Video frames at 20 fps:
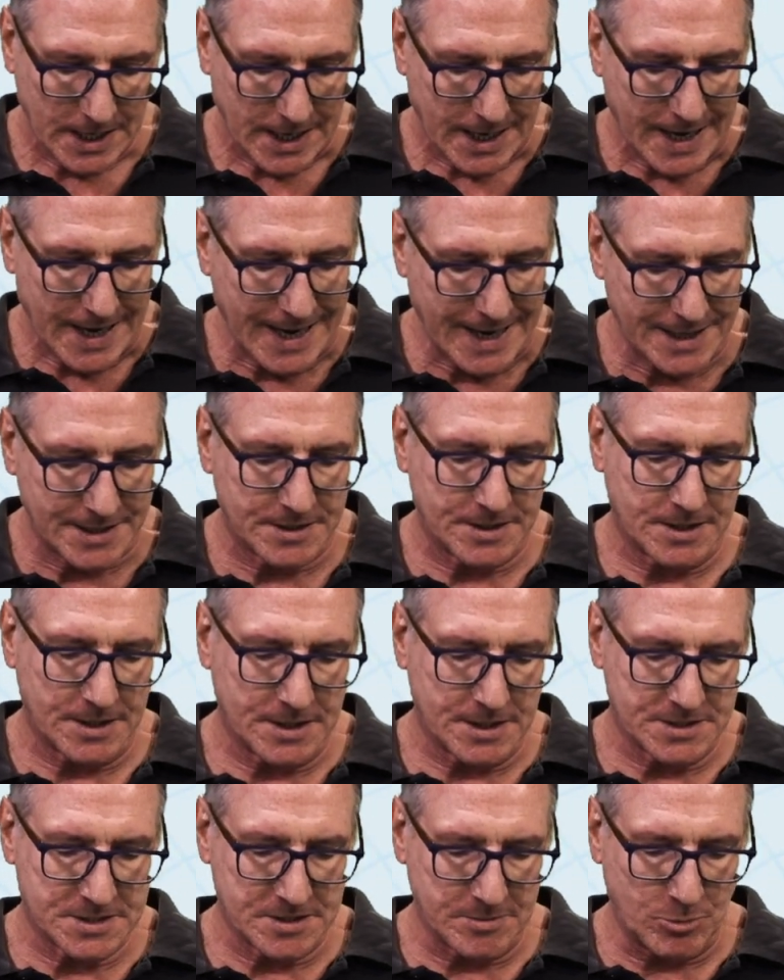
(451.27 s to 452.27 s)
and a
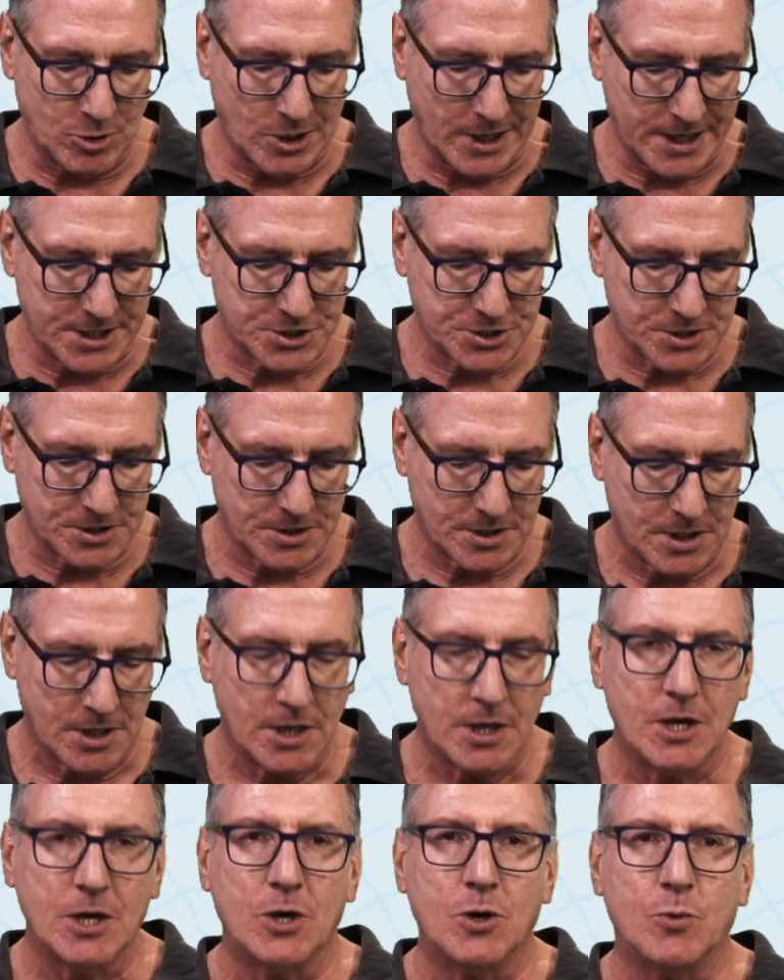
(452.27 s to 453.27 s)
simulation,
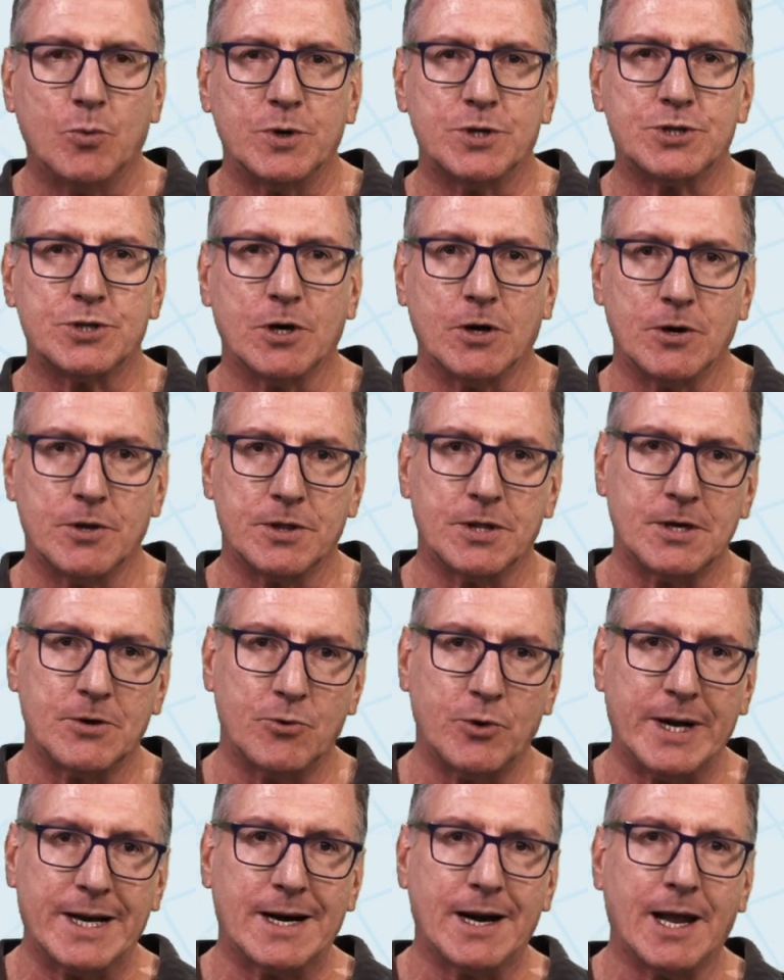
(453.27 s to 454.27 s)
which show the
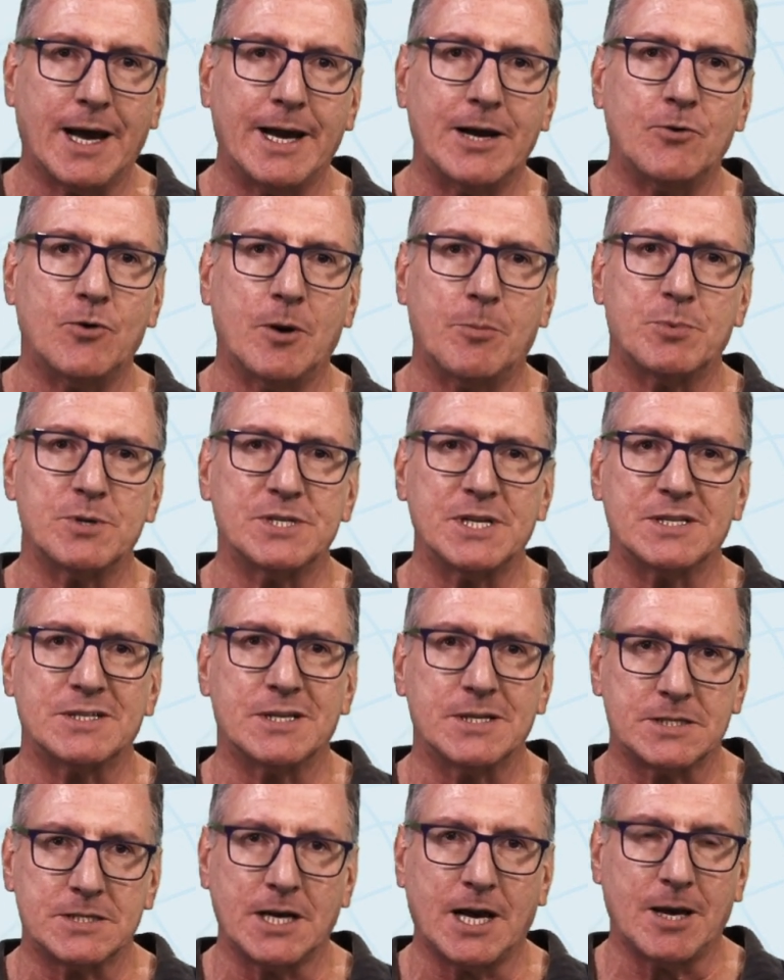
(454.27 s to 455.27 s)
red line represents the
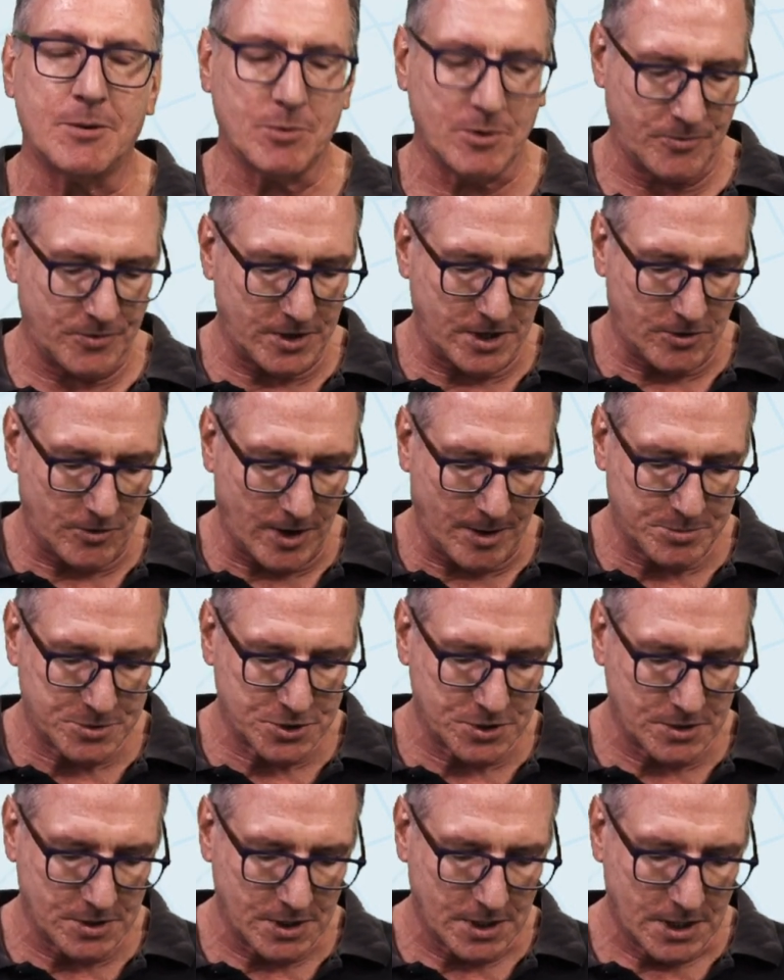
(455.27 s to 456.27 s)
time of the
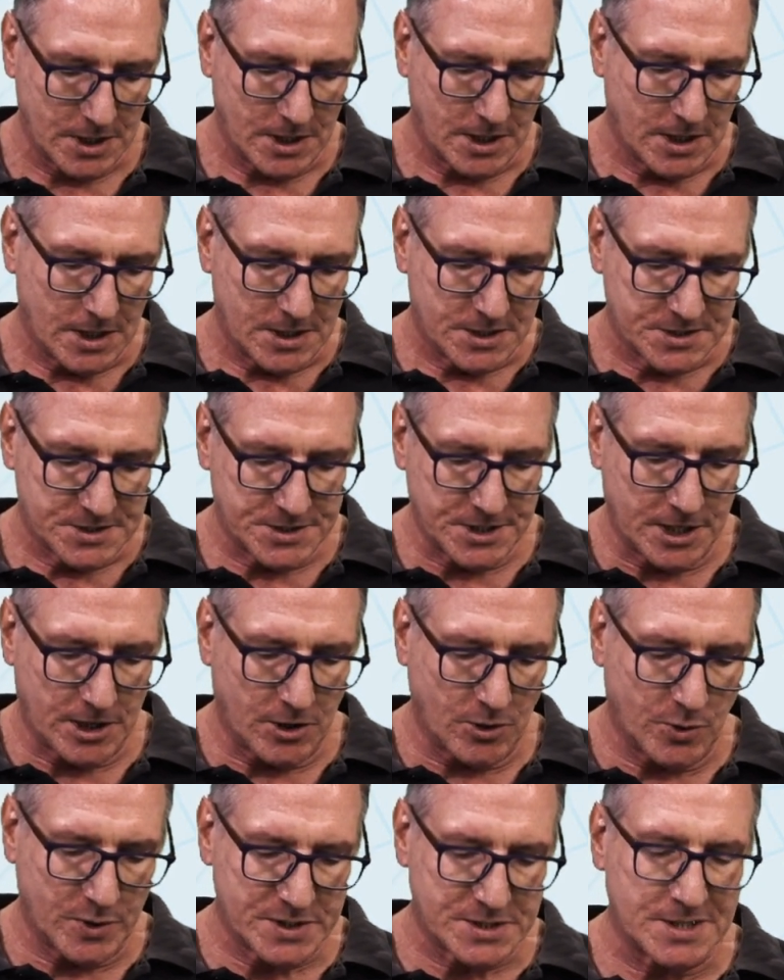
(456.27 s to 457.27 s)
eruption.
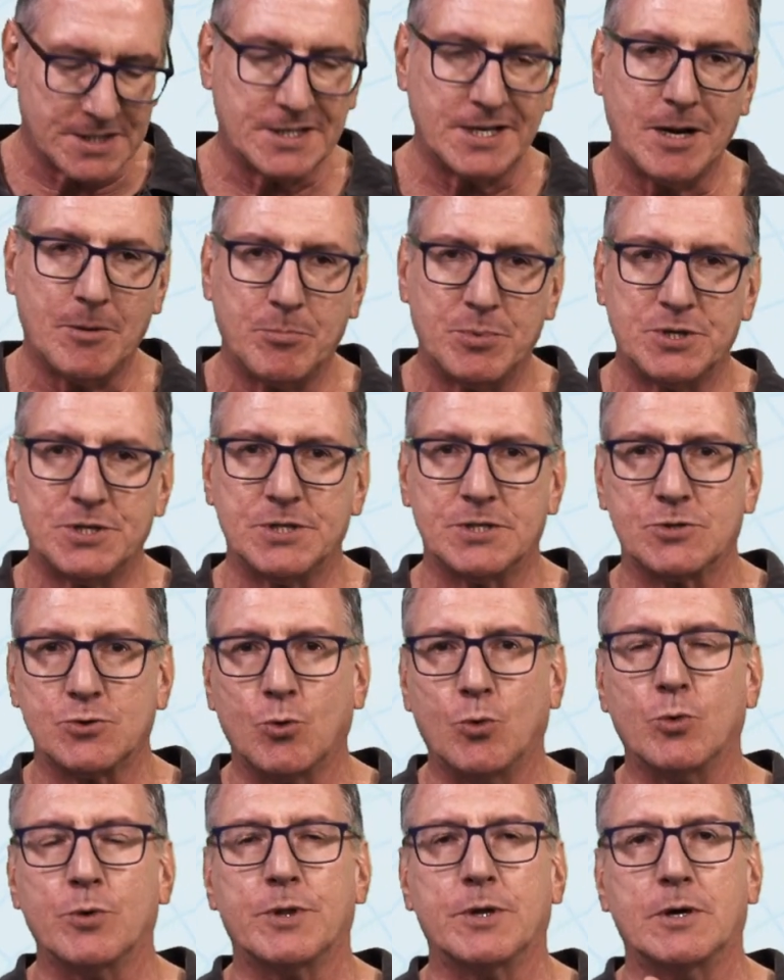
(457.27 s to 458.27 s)
0 is the temperatures,
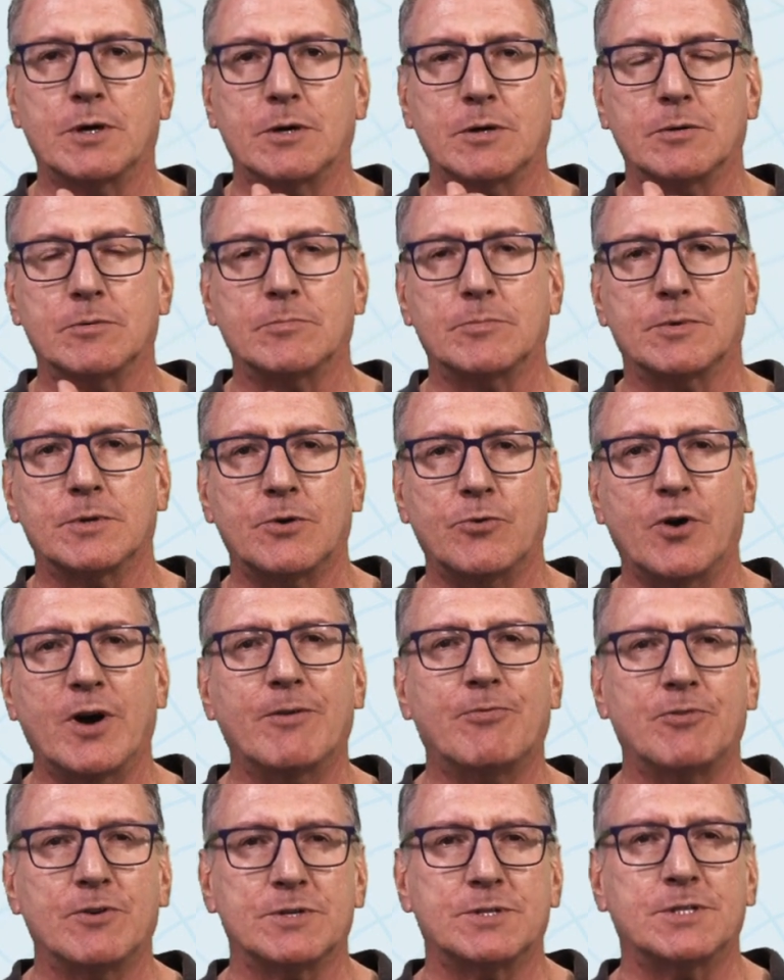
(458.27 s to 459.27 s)
or the
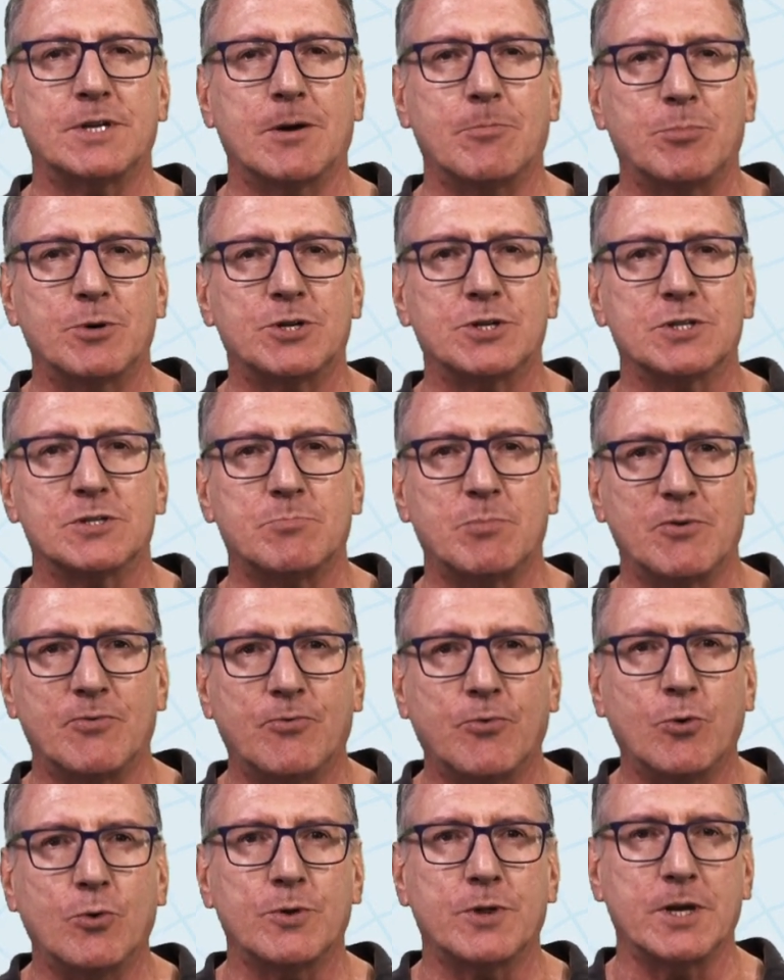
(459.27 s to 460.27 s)
reference temperatures
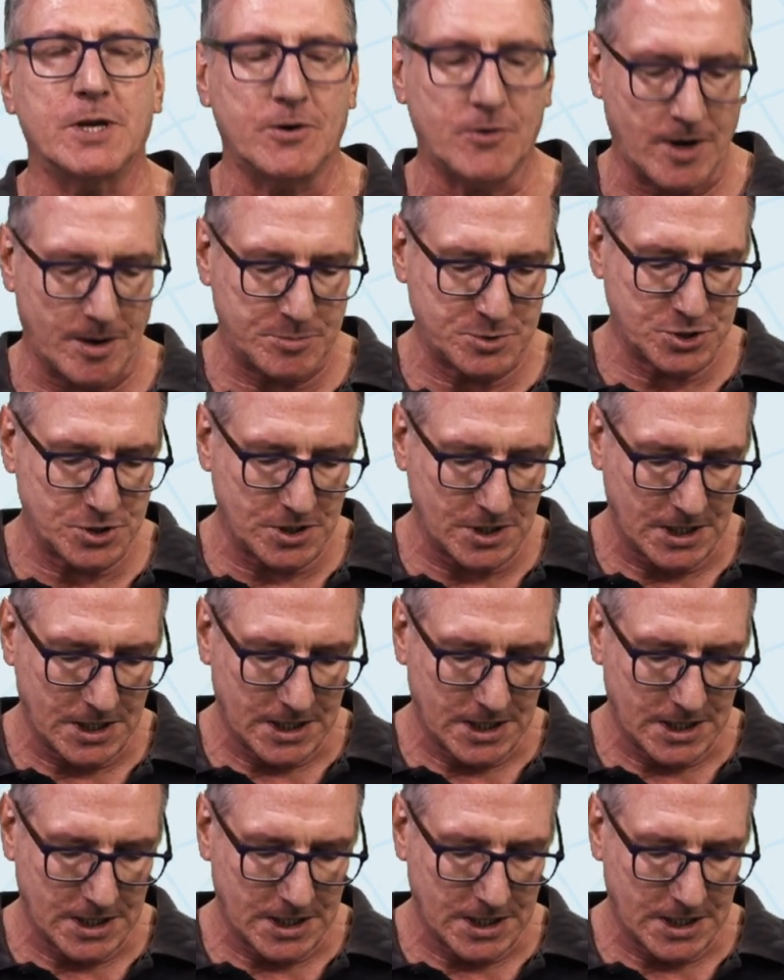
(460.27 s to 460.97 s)
before the eruption.